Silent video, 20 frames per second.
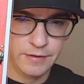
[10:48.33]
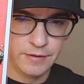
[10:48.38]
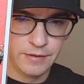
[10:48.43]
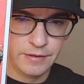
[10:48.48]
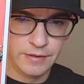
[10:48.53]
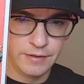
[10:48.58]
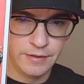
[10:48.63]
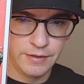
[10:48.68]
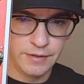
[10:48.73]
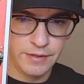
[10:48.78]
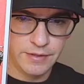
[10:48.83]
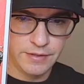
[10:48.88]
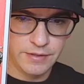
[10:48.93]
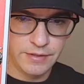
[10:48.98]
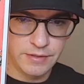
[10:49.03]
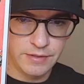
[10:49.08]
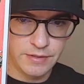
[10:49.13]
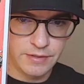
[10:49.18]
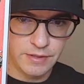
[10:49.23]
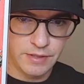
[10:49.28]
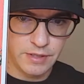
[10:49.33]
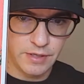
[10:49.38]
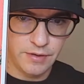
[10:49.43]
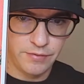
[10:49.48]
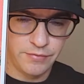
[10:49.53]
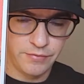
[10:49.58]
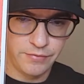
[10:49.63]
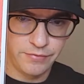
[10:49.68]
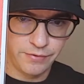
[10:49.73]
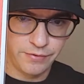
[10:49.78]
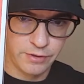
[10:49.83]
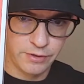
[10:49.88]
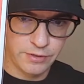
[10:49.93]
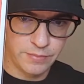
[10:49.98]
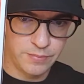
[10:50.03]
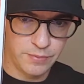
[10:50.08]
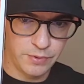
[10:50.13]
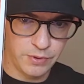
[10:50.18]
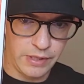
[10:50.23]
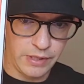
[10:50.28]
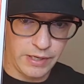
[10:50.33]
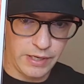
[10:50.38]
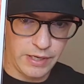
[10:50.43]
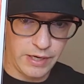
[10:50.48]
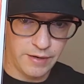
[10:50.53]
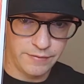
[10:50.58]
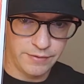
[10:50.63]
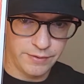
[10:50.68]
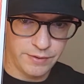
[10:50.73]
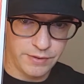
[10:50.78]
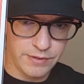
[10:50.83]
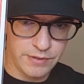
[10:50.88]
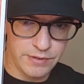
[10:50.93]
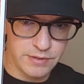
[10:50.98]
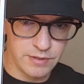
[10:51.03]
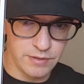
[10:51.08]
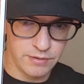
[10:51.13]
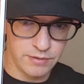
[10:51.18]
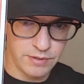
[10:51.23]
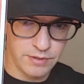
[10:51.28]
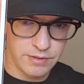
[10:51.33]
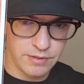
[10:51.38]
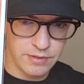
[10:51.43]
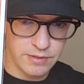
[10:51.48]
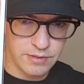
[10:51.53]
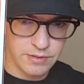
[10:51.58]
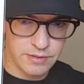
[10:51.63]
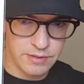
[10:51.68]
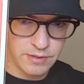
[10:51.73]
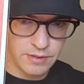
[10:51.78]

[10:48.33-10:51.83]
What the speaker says: This is the first book I have in this series.